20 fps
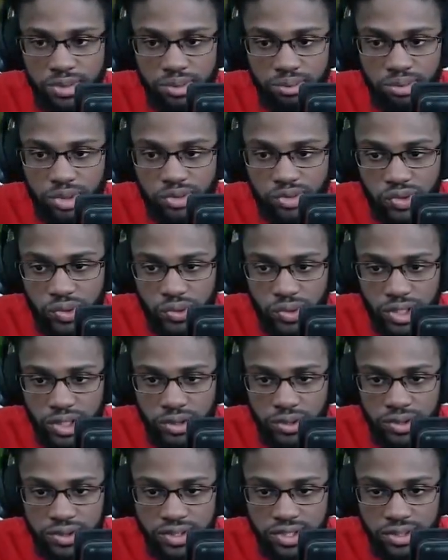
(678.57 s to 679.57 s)
before we
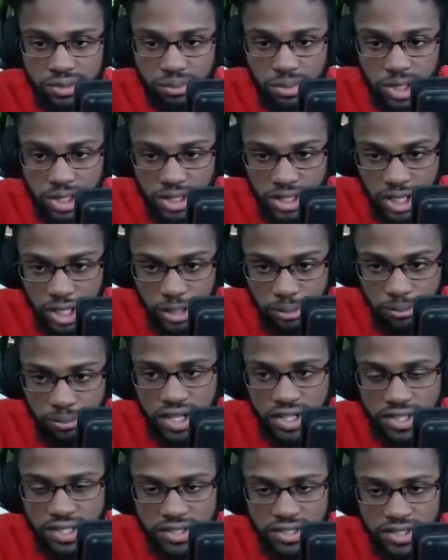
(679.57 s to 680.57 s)
go into the mid game.
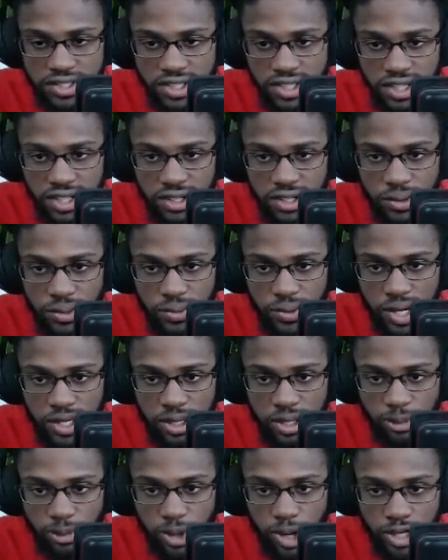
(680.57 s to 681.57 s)
As you can see, while
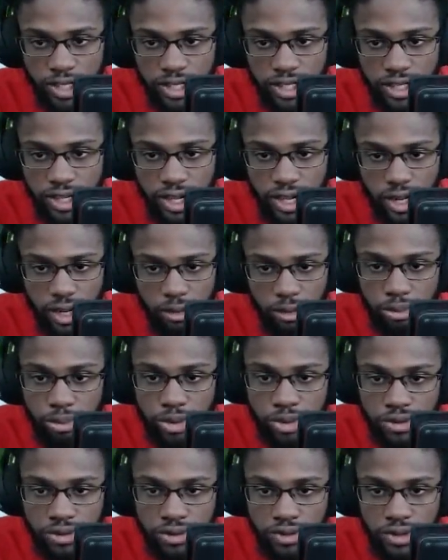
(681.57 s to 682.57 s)
I'm walking up,
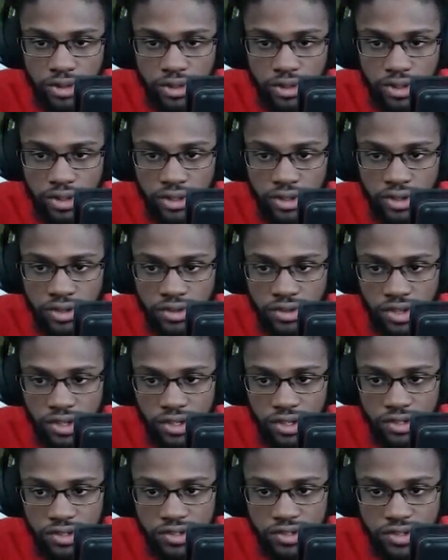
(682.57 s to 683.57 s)

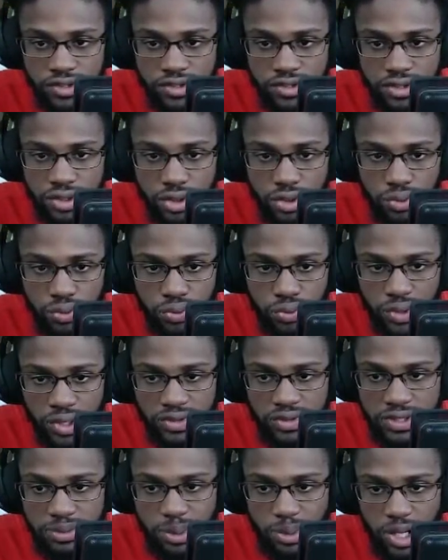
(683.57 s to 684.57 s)
there's 2
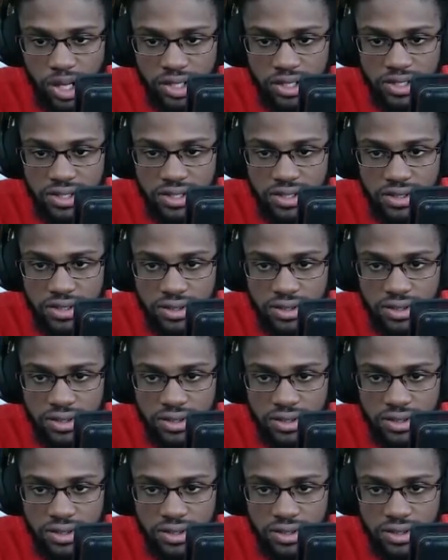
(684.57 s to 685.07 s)
rift spawns.